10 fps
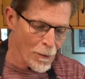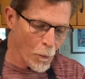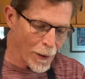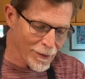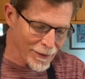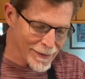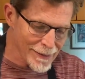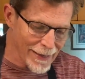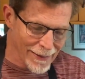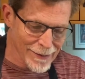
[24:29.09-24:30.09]
with this
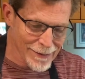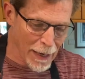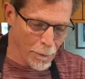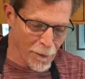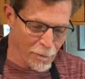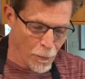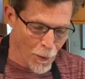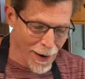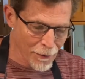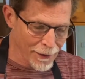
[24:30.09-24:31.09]
next step of
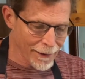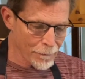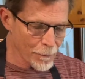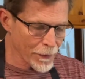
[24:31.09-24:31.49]
browning,